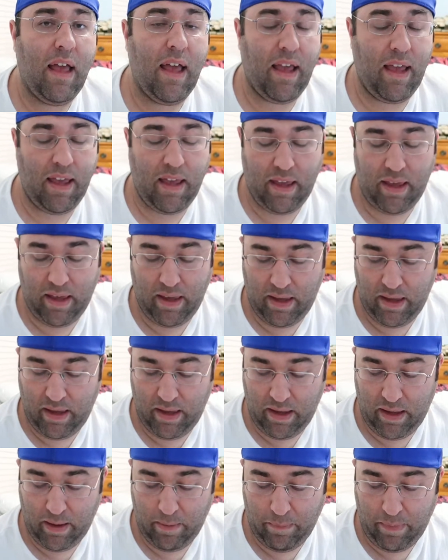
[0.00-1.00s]

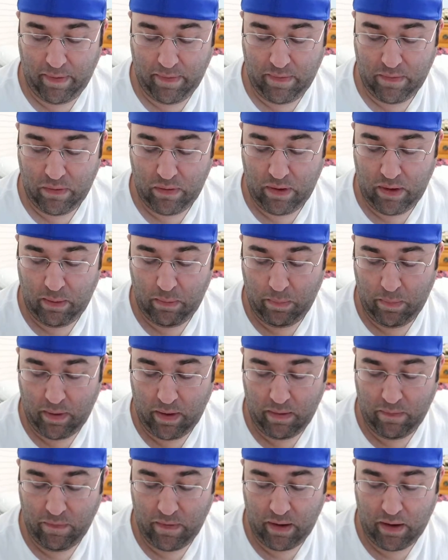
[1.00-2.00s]
And basically
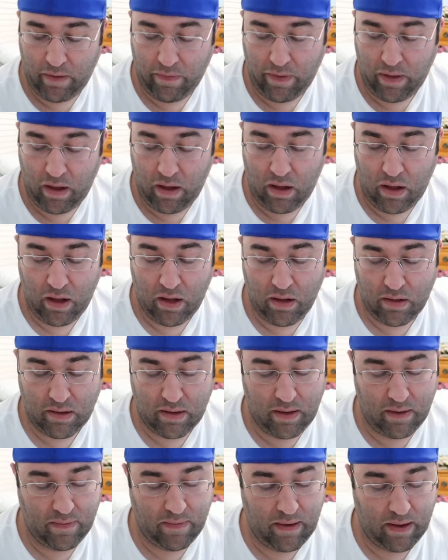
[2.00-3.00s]
we found out that Hawke
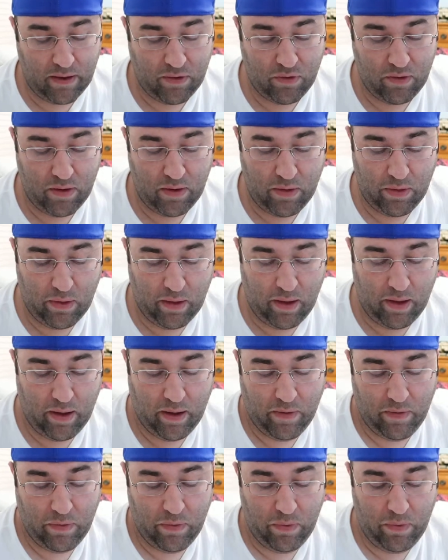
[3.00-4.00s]
is actually
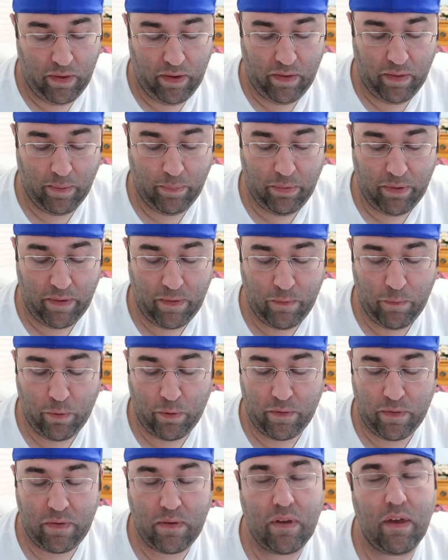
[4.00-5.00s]
the, in the police
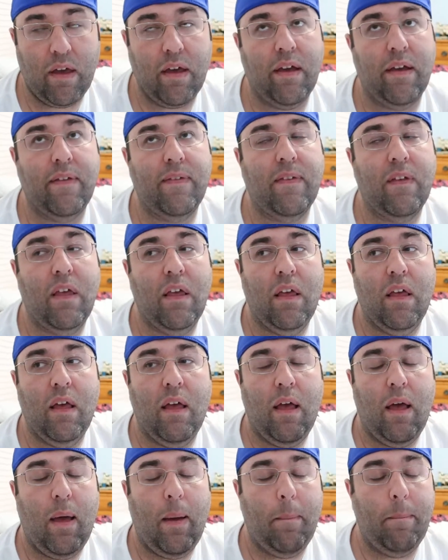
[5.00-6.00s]
force because
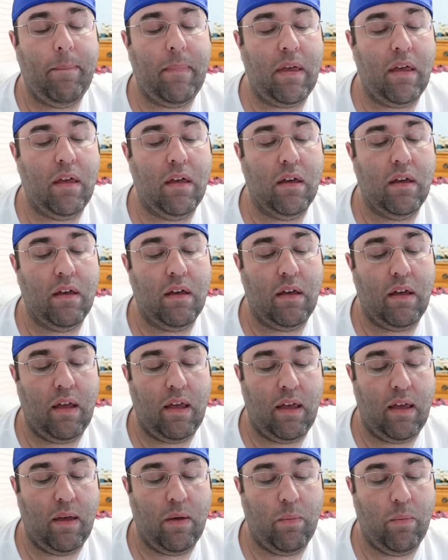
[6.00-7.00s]
Mia
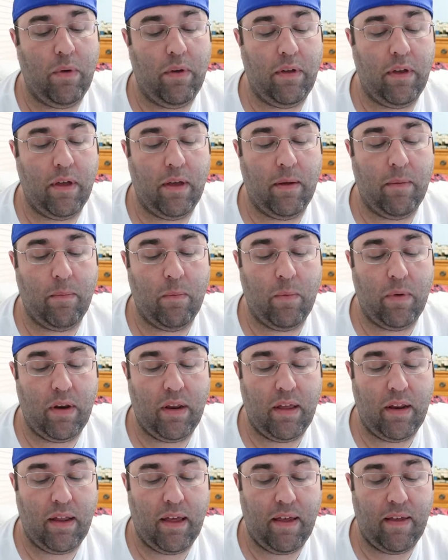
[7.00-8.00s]
and William went
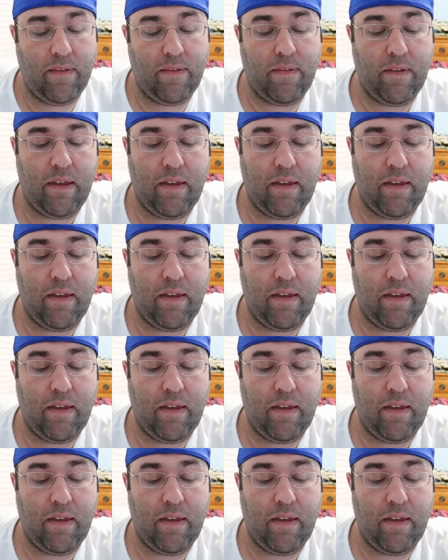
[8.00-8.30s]
in as